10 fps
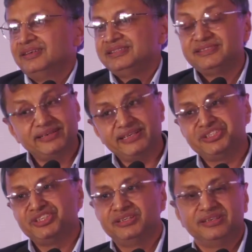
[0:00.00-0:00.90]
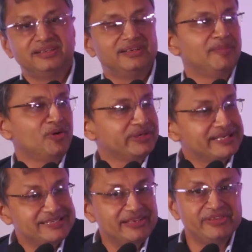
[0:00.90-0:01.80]
Is that it about
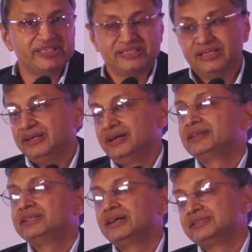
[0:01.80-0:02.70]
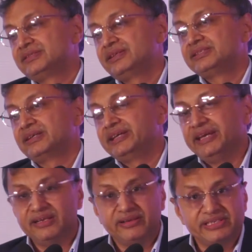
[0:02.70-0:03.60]
SDVs? I think answer is
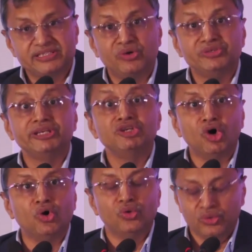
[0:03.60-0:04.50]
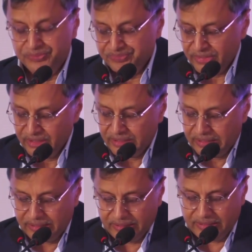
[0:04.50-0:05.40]
again a resounding no.
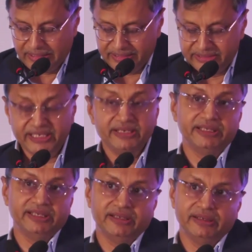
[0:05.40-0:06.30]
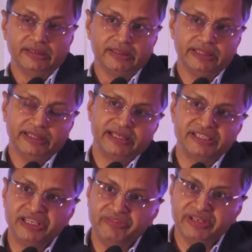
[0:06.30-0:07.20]
I think the
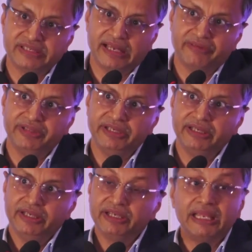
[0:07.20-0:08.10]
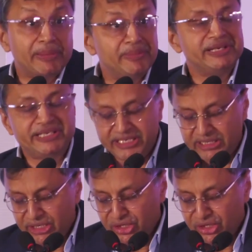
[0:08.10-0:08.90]
SDVs have the capability